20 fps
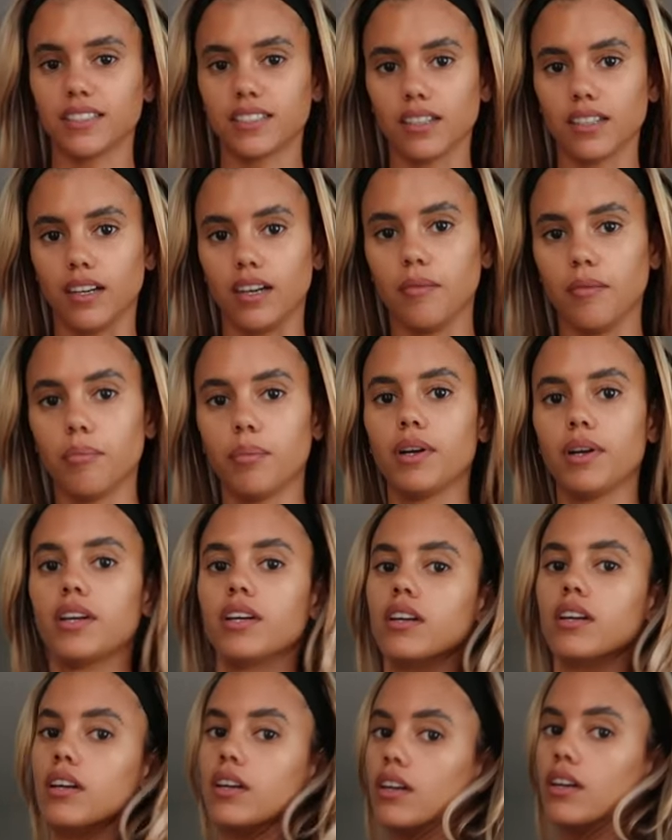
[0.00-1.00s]
the top.
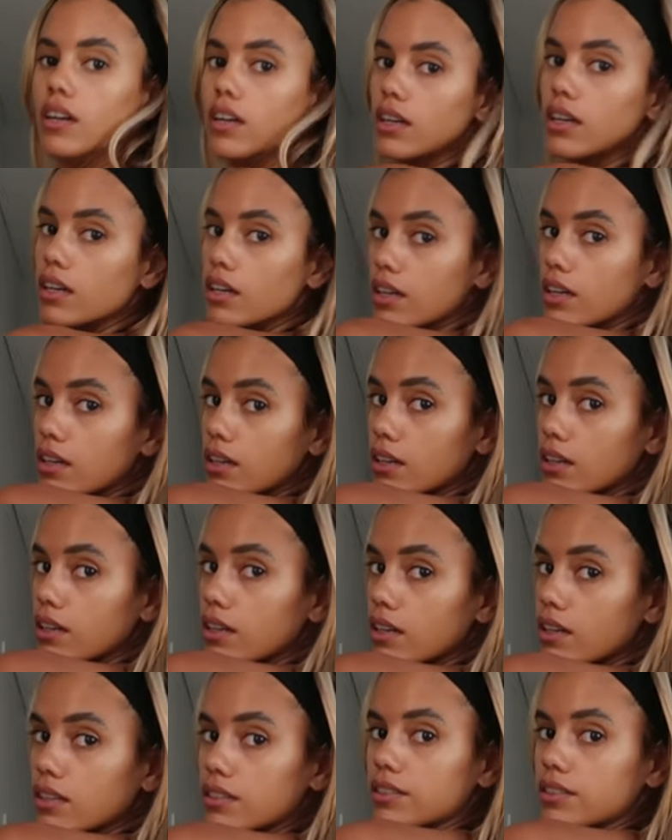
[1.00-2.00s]

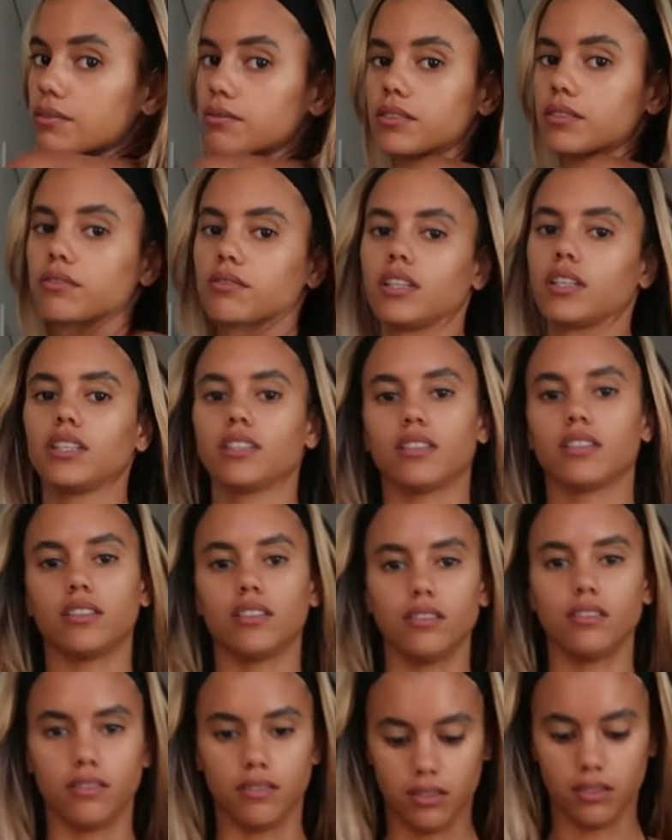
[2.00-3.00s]
This one's really
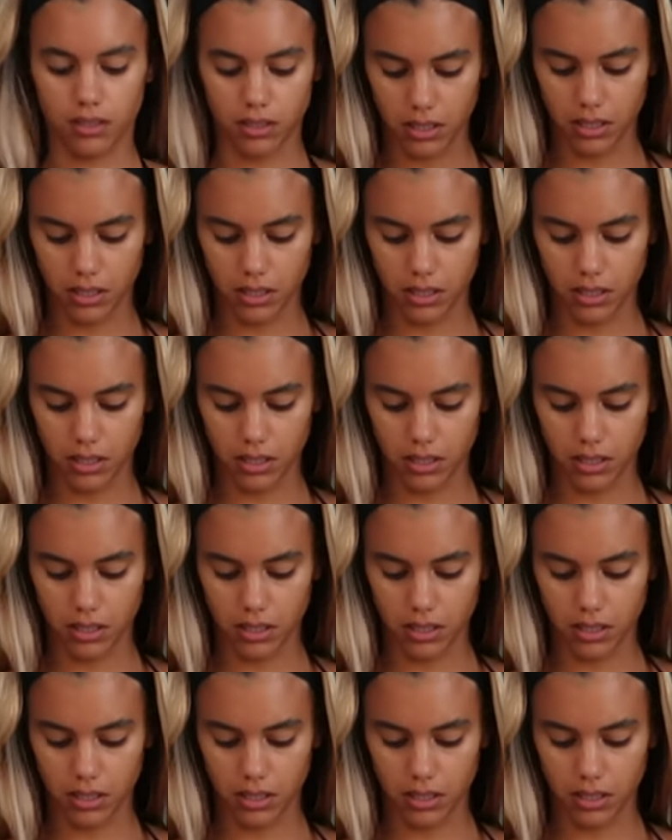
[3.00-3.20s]
cute.